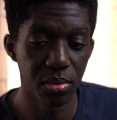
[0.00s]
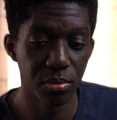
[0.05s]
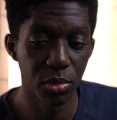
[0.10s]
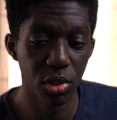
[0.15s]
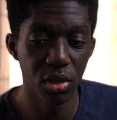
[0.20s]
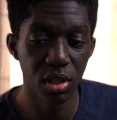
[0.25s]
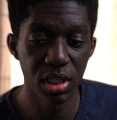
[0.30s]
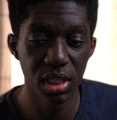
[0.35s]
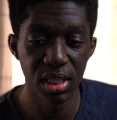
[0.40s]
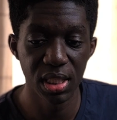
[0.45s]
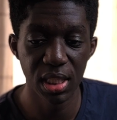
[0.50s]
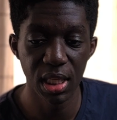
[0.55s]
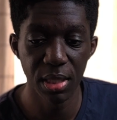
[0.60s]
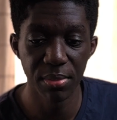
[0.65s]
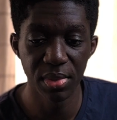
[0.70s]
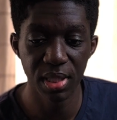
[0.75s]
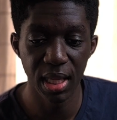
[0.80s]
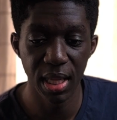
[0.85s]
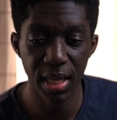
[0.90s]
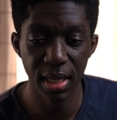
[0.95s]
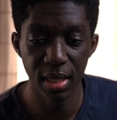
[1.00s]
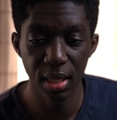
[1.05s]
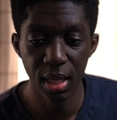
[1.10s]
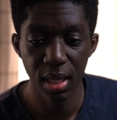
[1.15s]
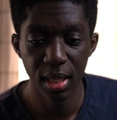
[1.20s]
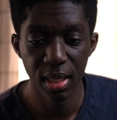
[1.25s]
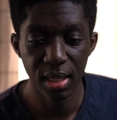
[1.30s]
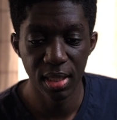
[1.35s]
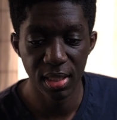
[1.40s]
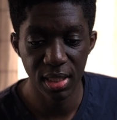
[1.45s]
Because it seems like
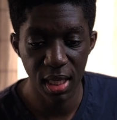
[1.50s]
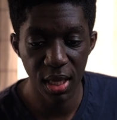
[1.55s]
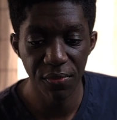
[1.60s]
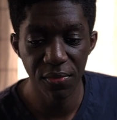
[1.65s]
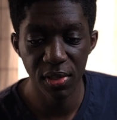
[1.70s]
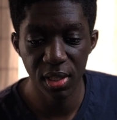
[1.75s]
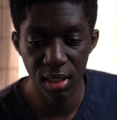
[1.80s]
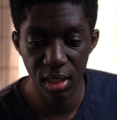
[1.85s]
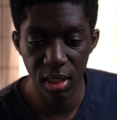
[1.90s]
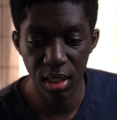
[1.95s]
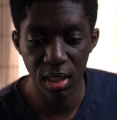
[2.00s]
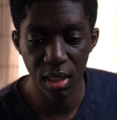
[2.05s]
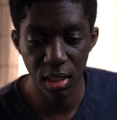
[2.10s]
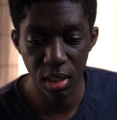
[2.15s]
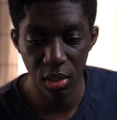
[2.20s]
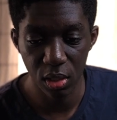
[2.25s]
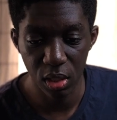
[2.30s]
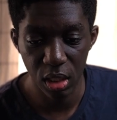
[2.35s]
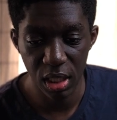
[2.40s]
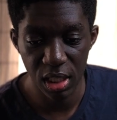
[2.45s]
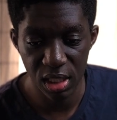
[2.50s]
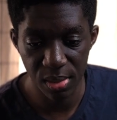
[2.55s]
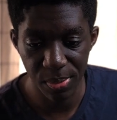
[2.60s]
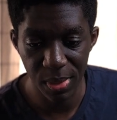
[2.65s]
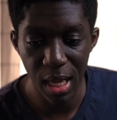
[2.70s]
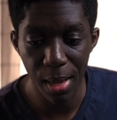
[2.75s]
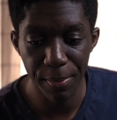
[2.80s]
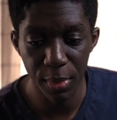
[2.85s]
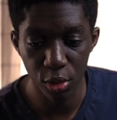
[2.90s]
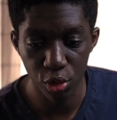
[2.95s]
definitely it's
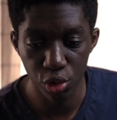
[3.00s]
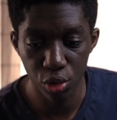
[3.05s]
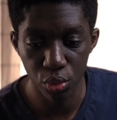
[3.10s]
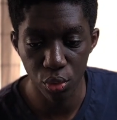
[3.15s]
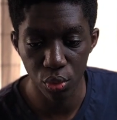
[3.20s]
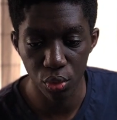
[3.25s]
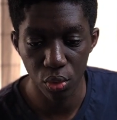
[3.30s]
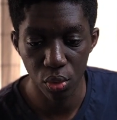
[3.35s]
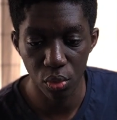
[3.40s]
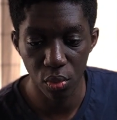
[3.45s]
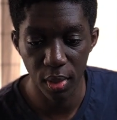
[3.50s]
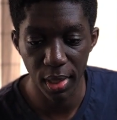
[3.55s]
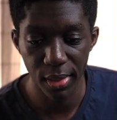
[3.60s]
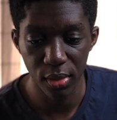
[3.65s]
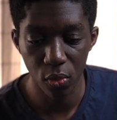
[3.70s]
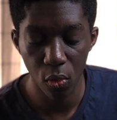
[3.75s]
becoming true, right?